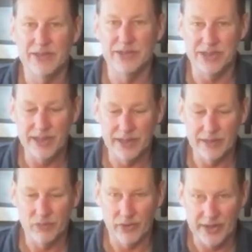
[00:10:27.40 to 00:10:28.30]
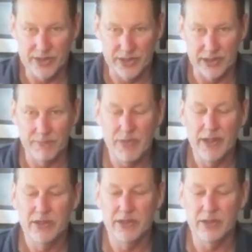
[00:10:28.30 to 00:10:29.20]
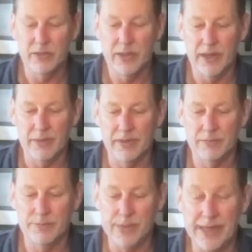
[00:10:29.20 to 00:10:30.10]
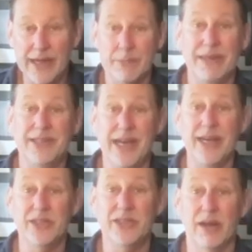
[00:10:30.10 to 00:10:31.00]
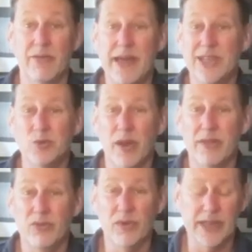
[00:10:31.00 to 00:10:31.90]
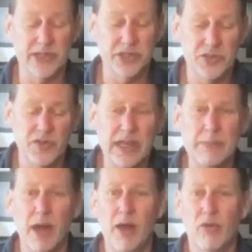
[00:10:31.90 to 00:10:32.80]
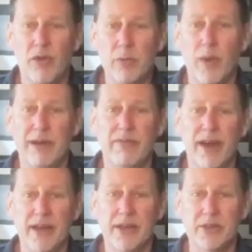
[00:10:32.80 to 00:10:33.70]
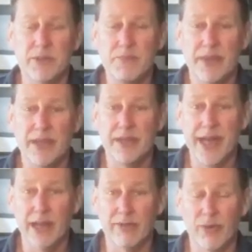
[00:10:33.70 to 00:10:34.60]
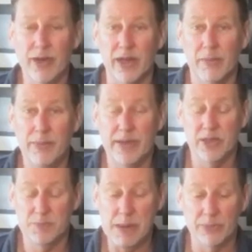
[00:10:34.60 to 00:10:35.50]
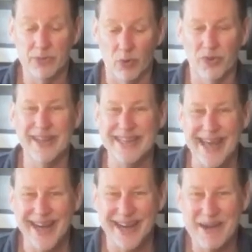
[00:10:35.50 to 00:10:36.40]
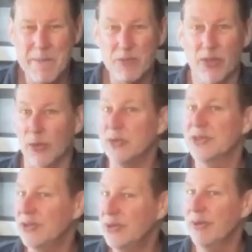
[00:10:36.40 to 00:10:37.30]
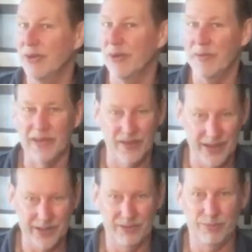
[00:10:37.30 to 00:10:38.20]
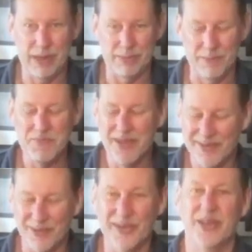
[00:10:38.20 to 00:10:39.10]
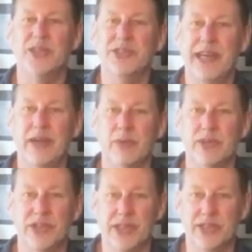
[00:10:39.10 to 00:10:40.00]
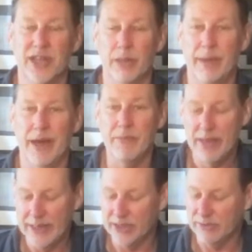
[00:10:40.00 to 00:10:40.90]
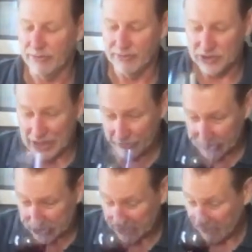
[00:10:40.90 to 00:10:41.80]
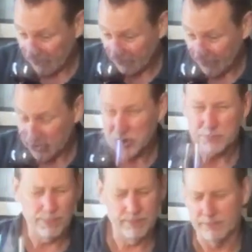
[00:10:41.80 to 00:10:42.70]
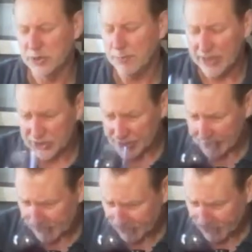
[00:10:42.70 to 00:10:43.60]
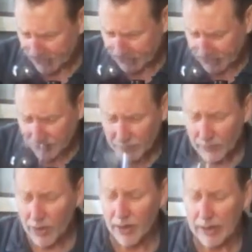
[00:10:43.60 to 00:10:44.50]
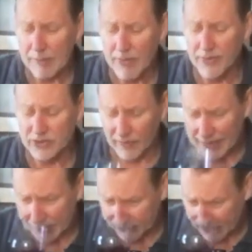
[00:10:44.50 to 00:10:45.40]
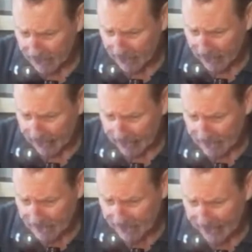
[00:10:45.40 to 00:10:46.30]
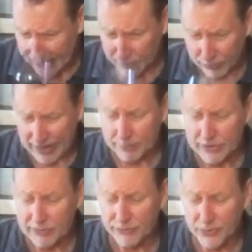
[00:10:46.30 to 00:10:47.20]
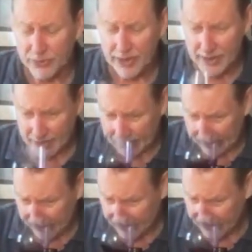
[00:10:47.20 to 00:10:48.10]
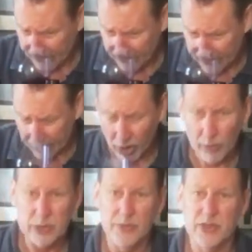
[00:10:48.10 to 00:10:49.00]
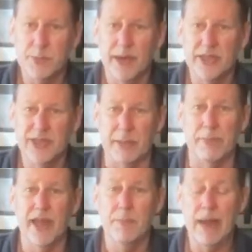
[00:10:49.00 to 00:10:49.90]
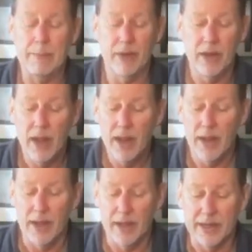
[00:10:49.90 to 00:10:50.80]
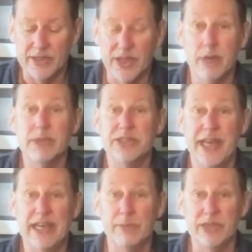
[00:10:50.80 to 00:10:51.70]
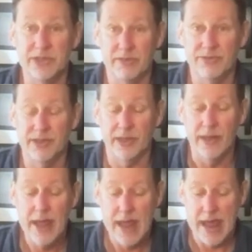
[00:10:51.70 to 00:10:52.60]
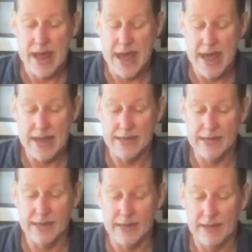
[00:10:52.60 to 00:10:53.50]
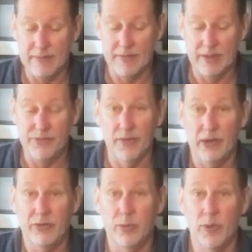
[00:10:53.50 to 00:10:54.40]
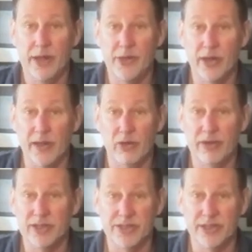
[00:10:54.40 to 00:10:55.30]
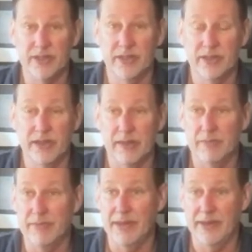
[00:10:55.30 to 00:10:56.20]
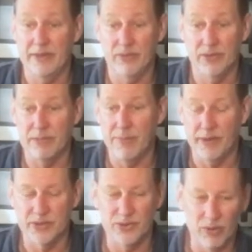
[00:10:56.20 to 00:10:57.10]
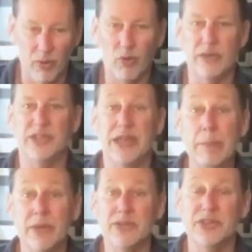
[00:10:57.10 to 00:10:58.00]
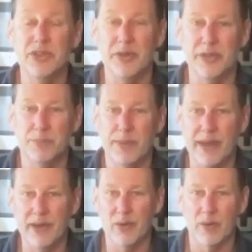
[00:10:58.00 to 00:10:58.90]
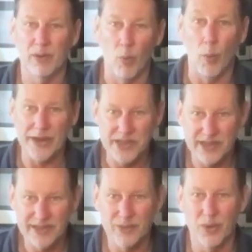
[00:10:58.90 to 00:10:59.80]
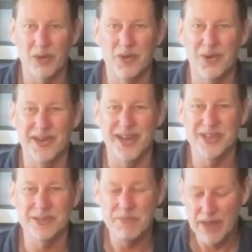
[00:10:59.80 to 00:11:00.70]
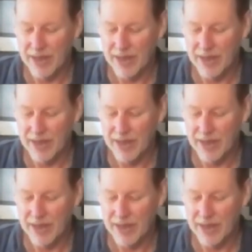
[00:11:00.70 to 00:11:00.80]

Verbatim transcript: Zin, red Zin, to uh, being and maintaining itself as one of the really extreme red wine values in California because people don't really get it. Those that do, though, the enlightened people, really understand what Zin is all about. It's a generous, sp- mm, spicy. Um, there's a lot of um, kind of brambly fruit, um, and always with a spice like black pepper. Uh, it's unmistakably Zinfandel. And um, if you like red wine, you're going to like red Zin. Um, it, it really bears no resemblance to its pink or white quote unquote cousin.